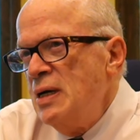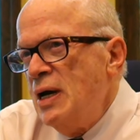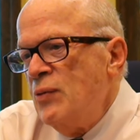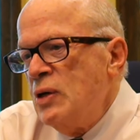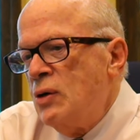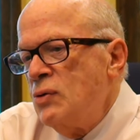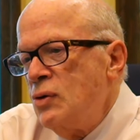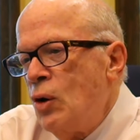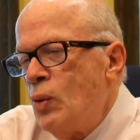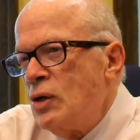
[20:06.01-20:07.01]
and we don't
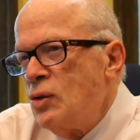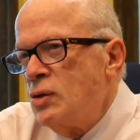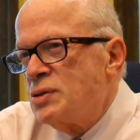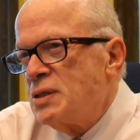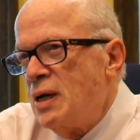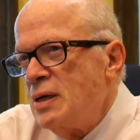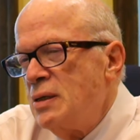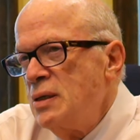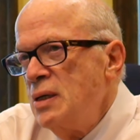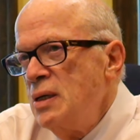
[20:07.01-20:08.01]
know what it looks like.
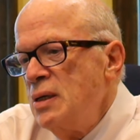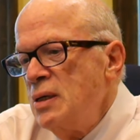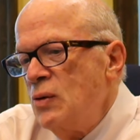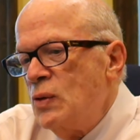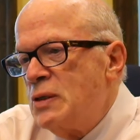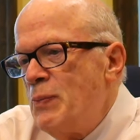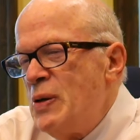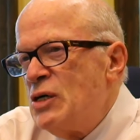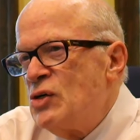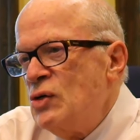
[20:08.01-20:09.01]
With the
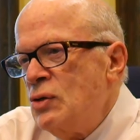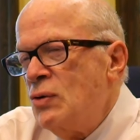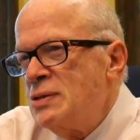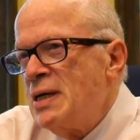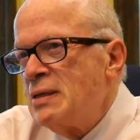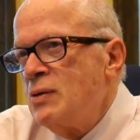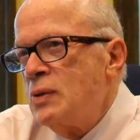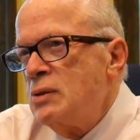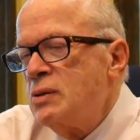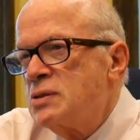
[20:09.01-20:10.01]
picture, you know exactly what
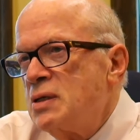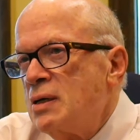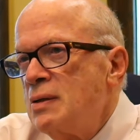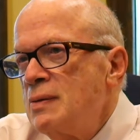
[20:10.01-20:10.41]
it looks like.